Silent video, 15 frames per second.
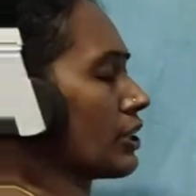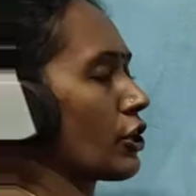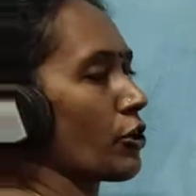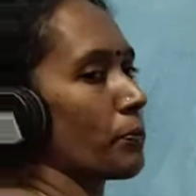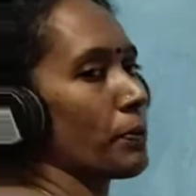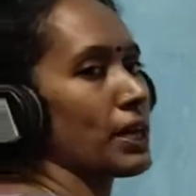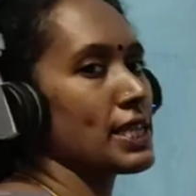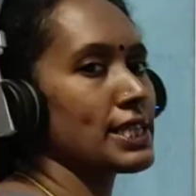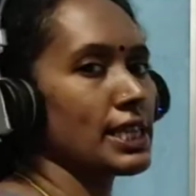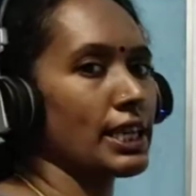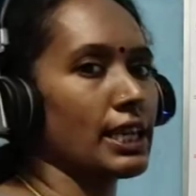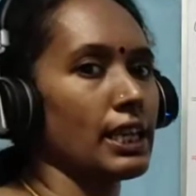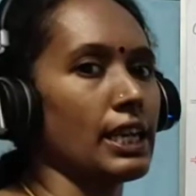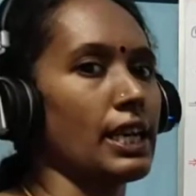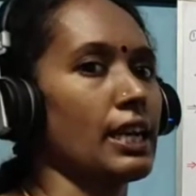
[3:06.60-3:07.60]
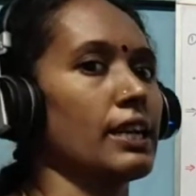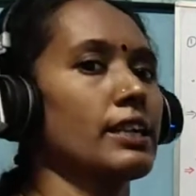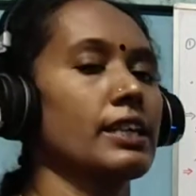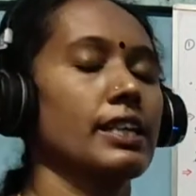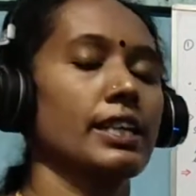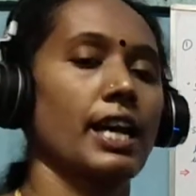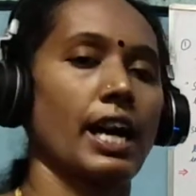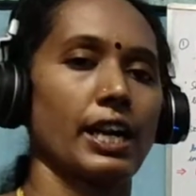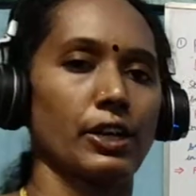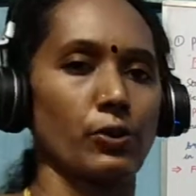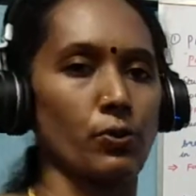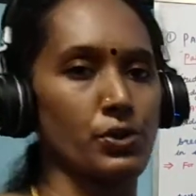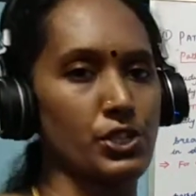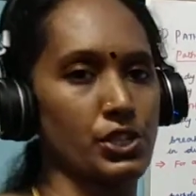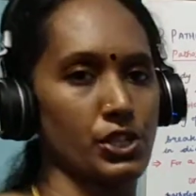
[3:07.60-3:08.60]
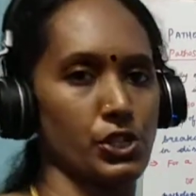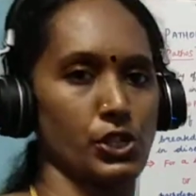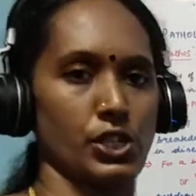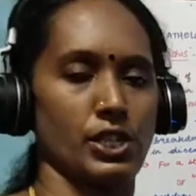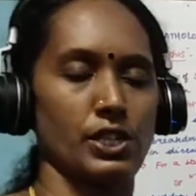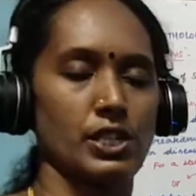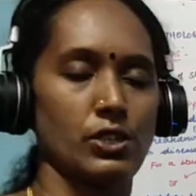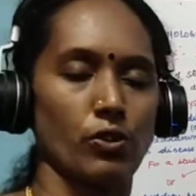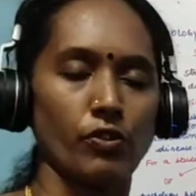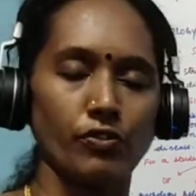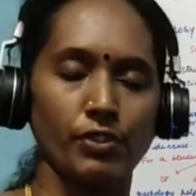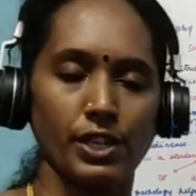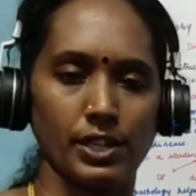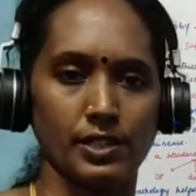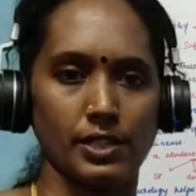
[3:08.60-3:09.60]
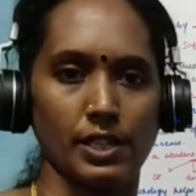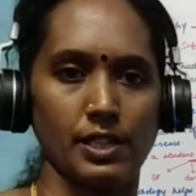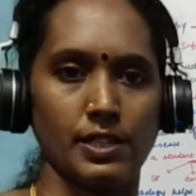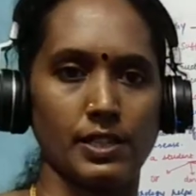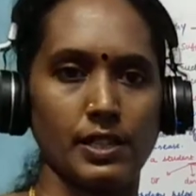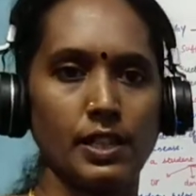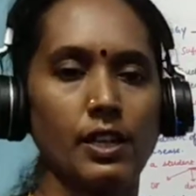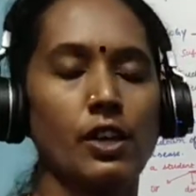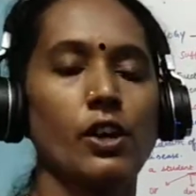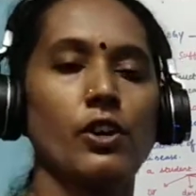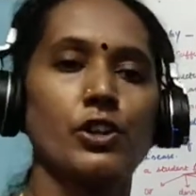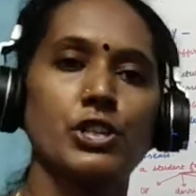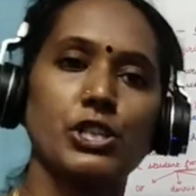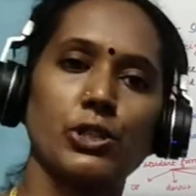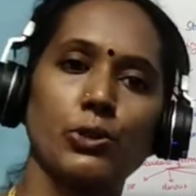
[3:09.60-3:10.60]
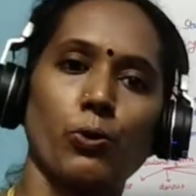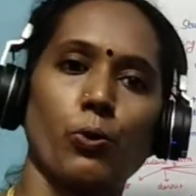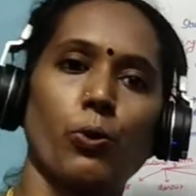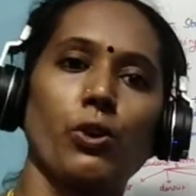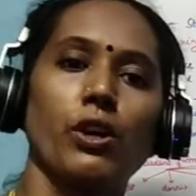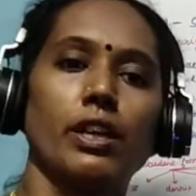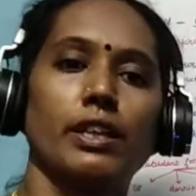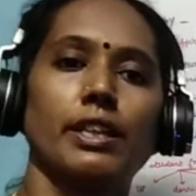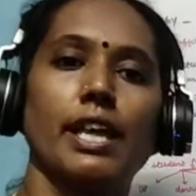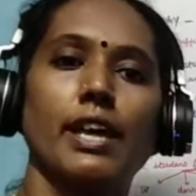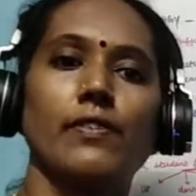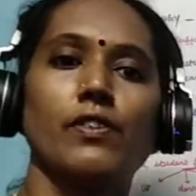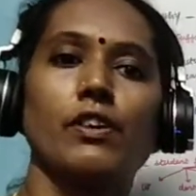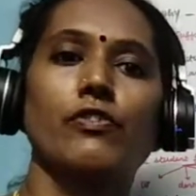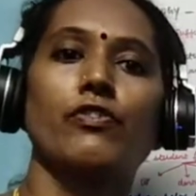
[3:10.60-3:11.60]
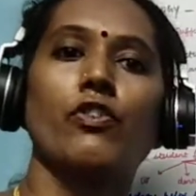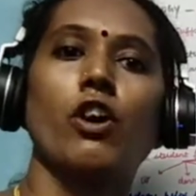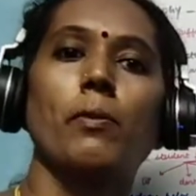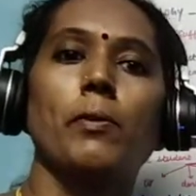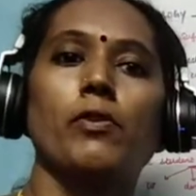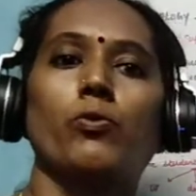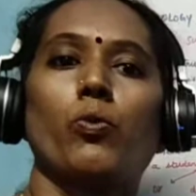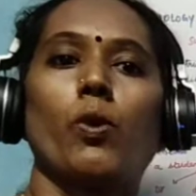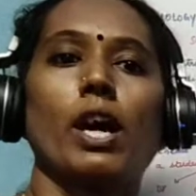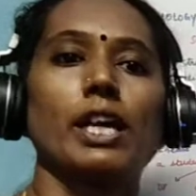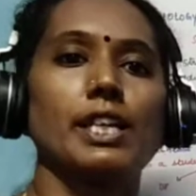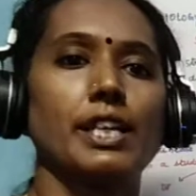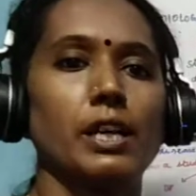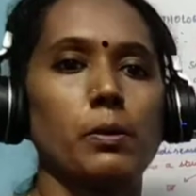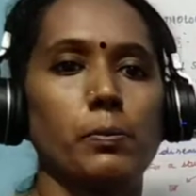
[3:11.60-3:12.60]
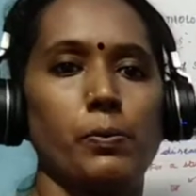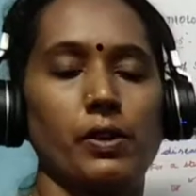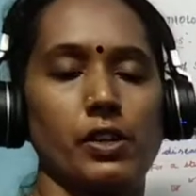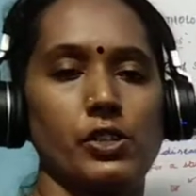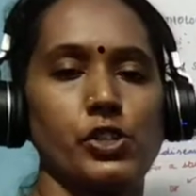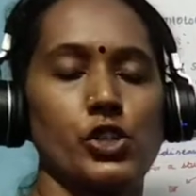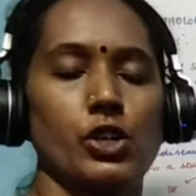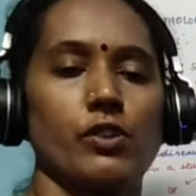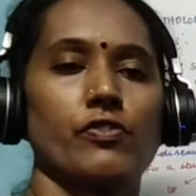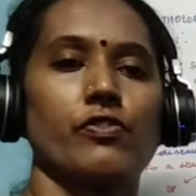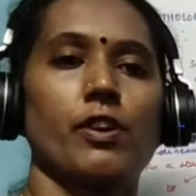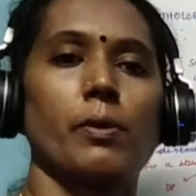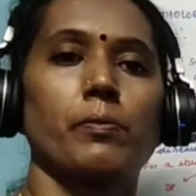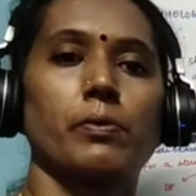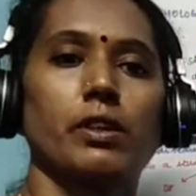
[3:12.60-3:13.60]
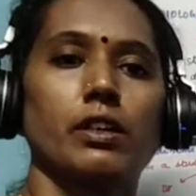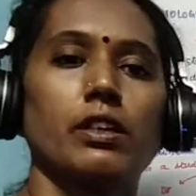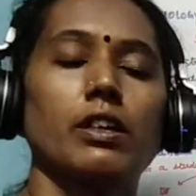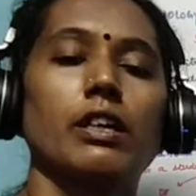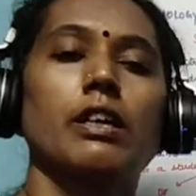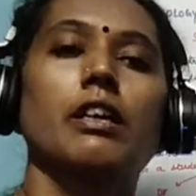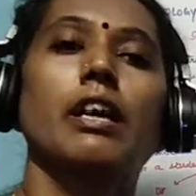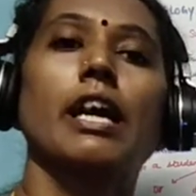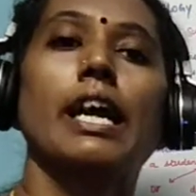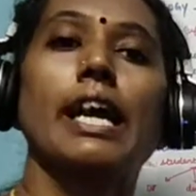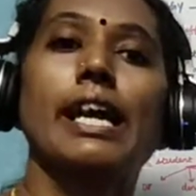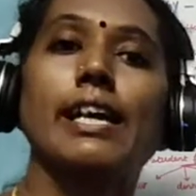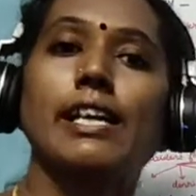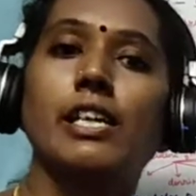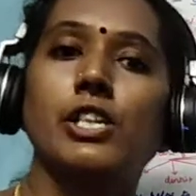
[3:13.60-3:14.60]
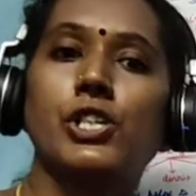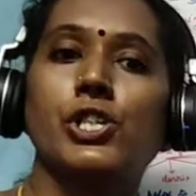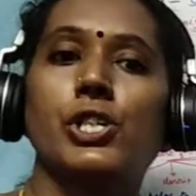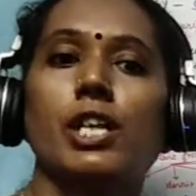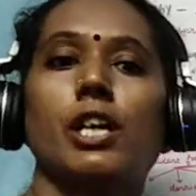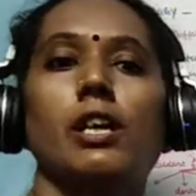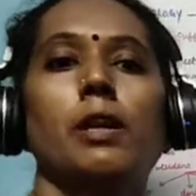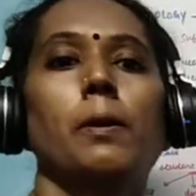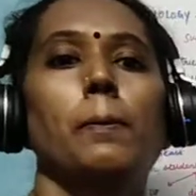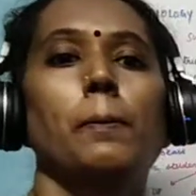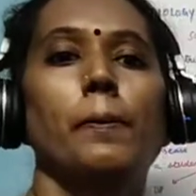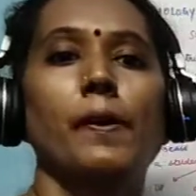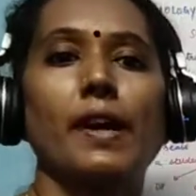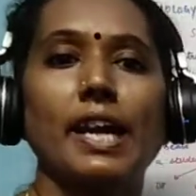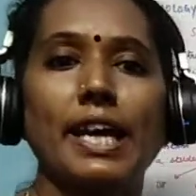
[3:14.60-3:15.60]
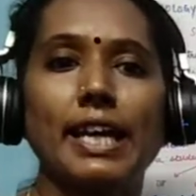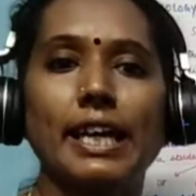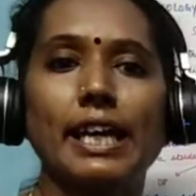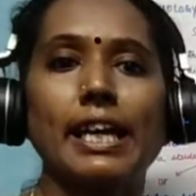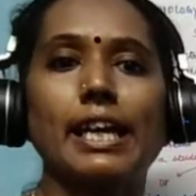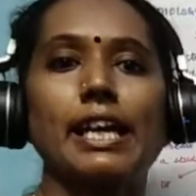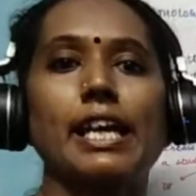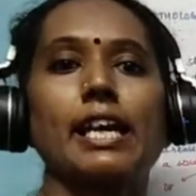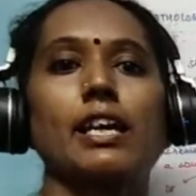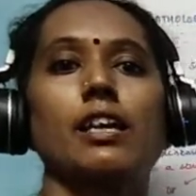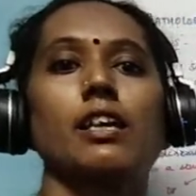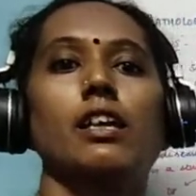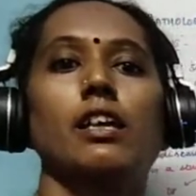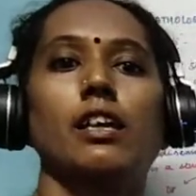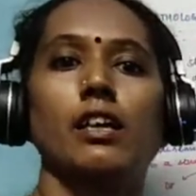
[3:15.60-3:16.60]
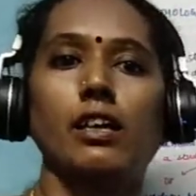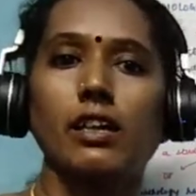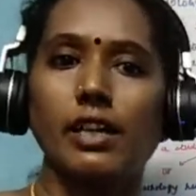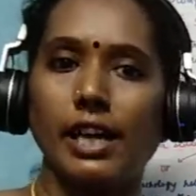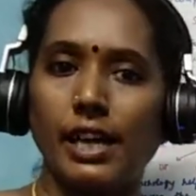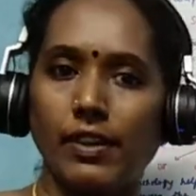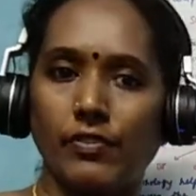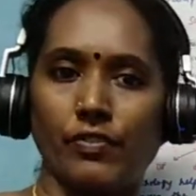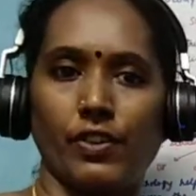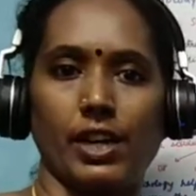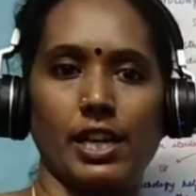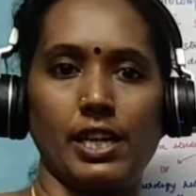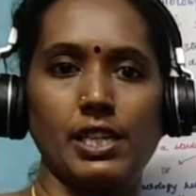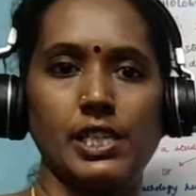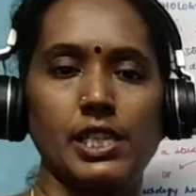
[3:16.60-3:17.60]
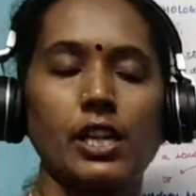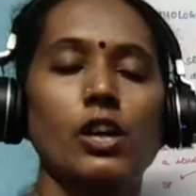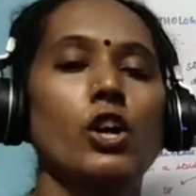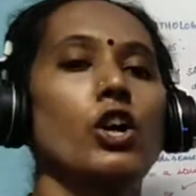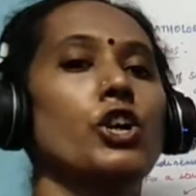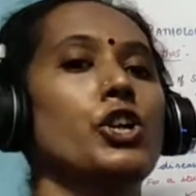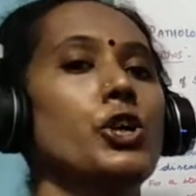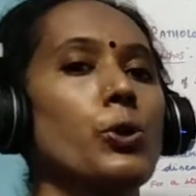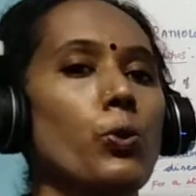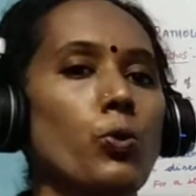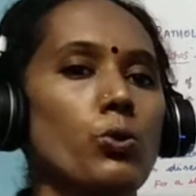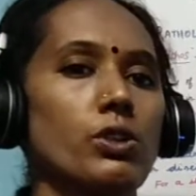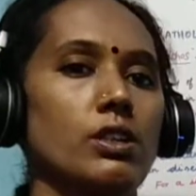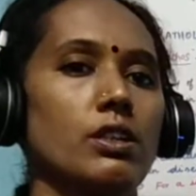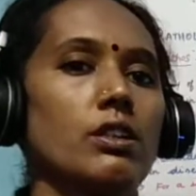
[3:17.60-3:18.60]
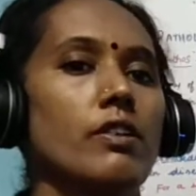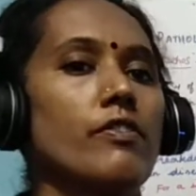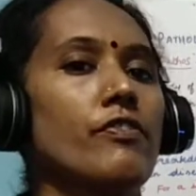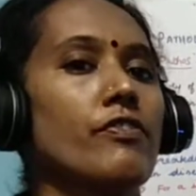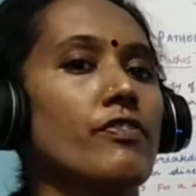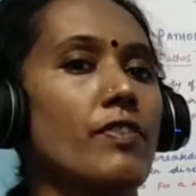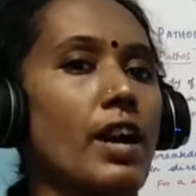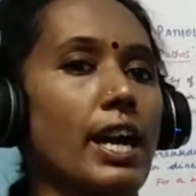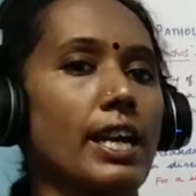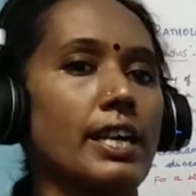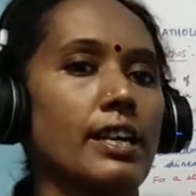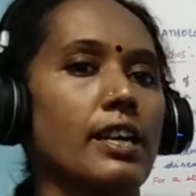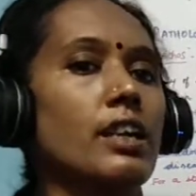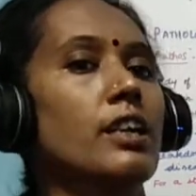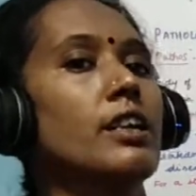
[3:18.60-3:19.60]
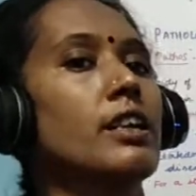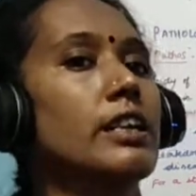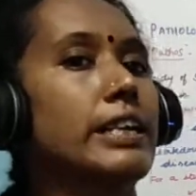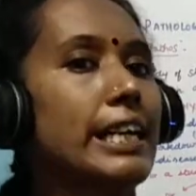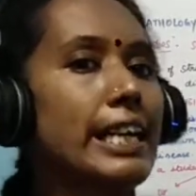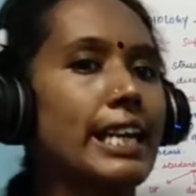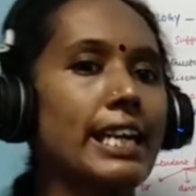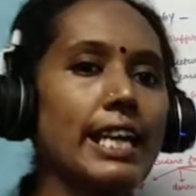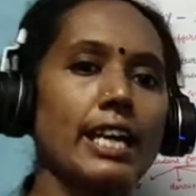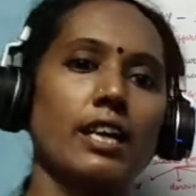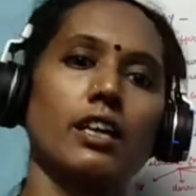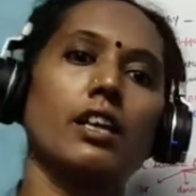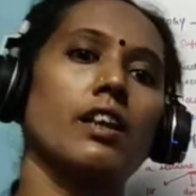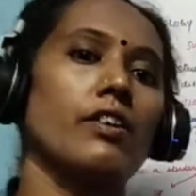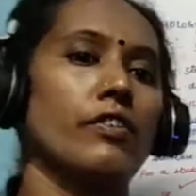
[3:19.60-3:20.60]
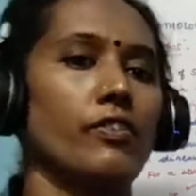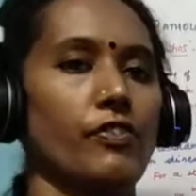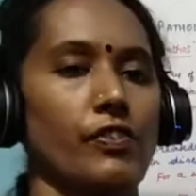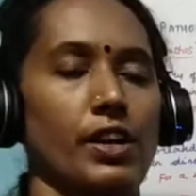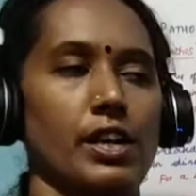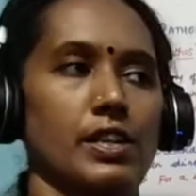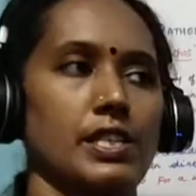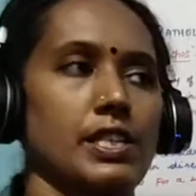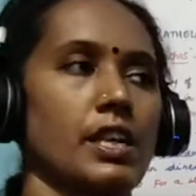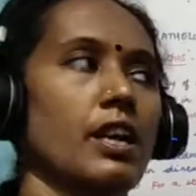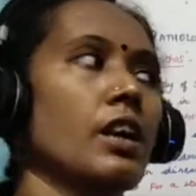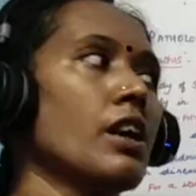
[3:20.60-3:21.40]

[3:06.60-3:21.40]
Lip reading: they are basically a diagnosticians of disease. So, they will form a vital bridge from the initial preclinical learning phase to the final clinical phase.